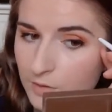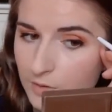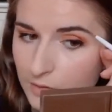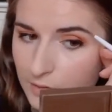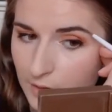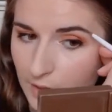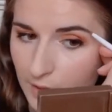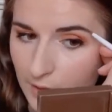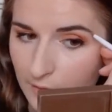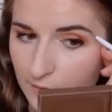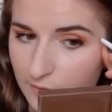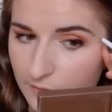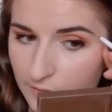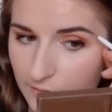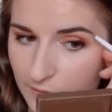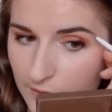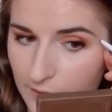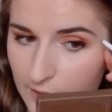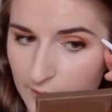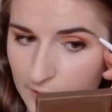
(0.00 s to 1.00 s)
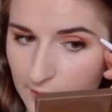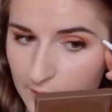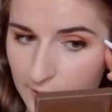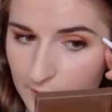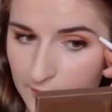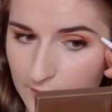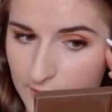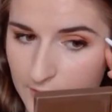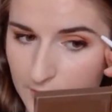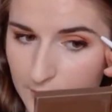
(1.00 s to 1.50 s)
just kind of filling
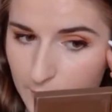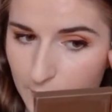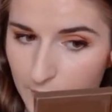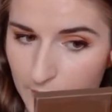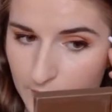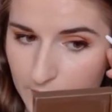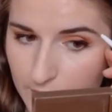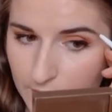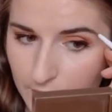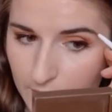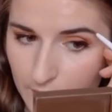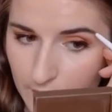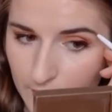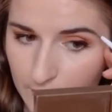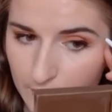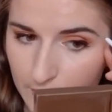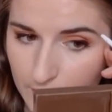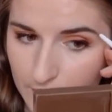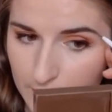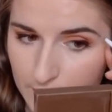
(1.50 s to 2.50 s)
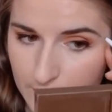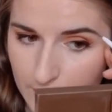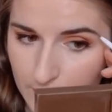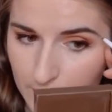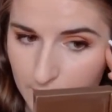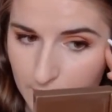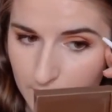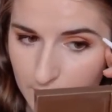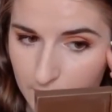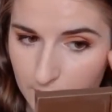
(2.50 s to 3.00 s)
in the sparser areas
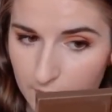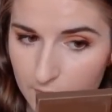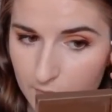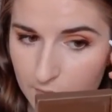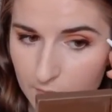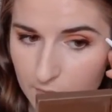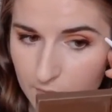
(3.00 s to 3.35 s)
and then